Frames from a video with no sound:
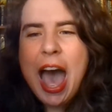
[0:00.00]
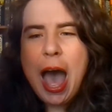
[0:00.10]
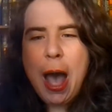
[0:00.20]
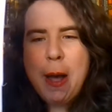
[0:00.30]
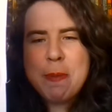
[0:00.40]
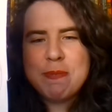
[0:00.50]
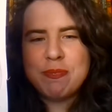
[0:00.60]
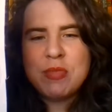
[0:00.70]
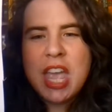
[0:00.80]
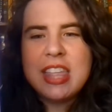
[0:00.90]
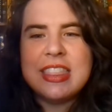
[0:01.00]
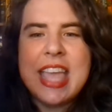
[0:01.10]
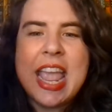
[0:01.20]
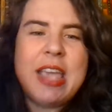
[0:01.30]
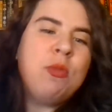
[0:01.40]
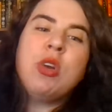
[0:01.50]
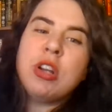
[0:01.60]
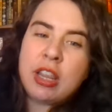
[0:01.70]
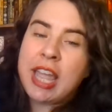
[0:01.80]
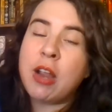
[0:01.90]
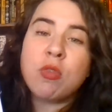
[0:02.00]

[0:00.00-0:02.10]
They were like a